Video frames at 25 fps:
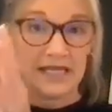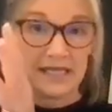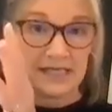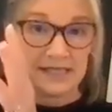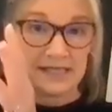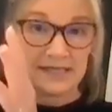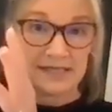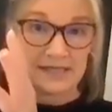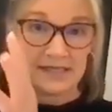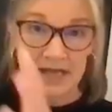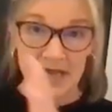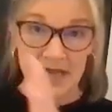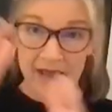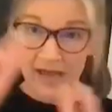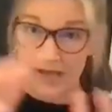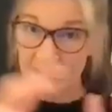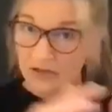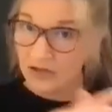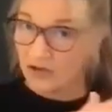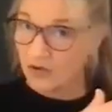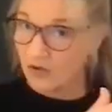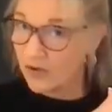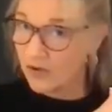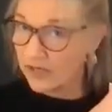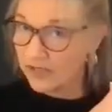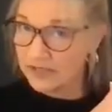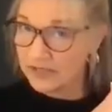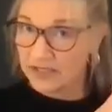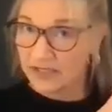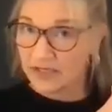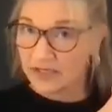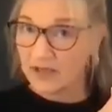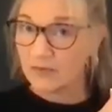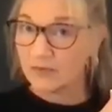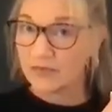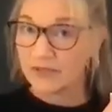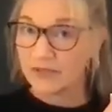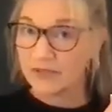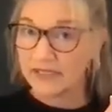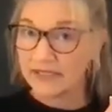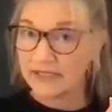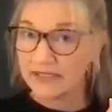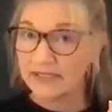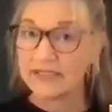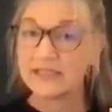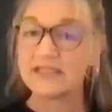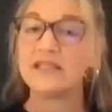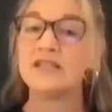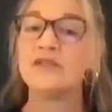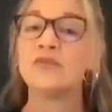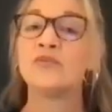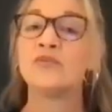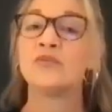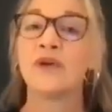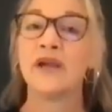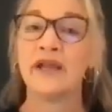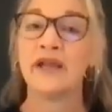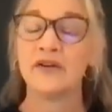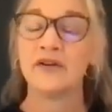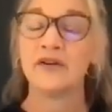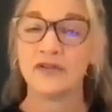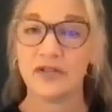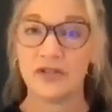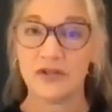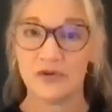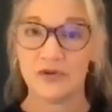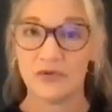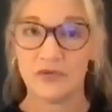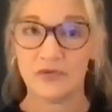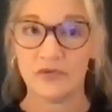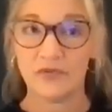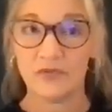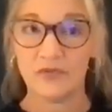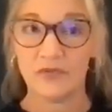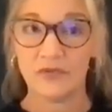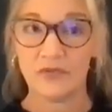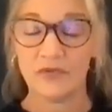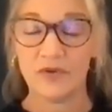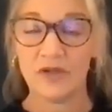is not going to completely derail you.